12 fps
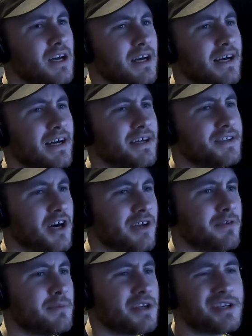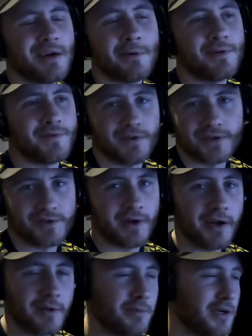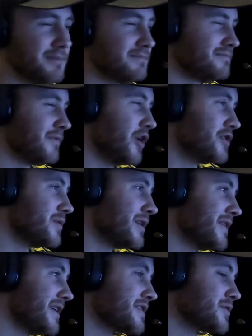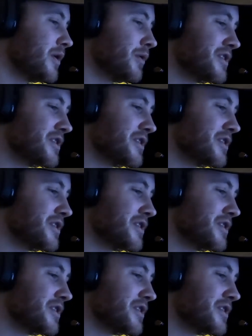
Donovan mentioned how he was frustrated, but all's well that ends well.